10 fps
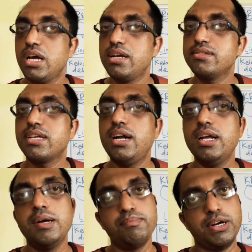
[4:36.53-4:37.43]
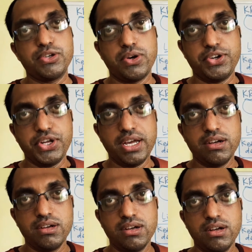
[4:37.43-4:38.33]
Inside mitochondria.
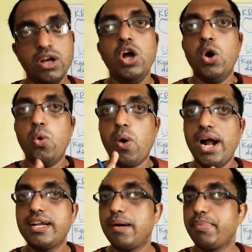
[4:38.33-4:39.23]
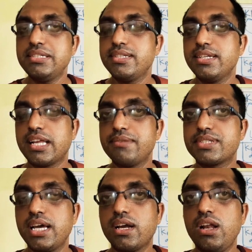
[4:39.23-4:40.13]
What happens in Krebs
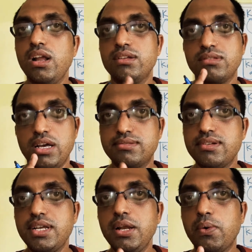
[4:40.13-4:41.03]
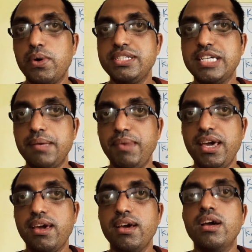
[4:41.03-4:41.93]
cycle? The acetyl
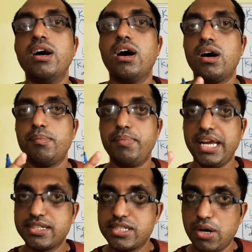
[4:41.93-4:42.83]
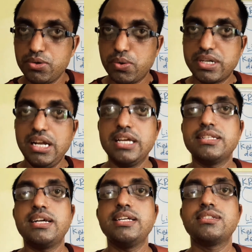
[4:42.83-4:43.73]
coenzyme A breaks down totally,
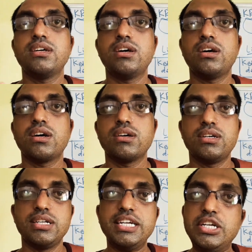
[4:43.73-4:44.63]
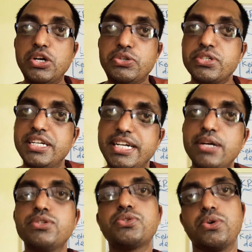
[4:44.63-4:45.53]
that is
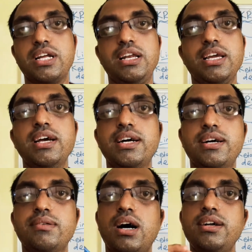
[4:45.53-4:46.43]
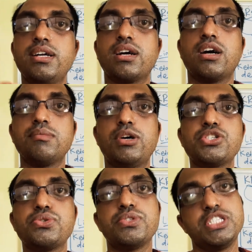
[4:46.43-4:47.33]
reduced totally, and converts
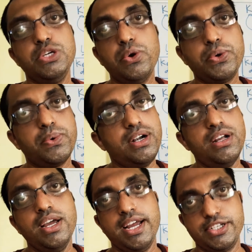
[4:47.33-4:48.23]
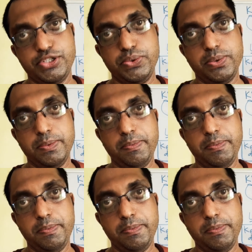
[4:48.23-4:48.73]
to CO2 and H2O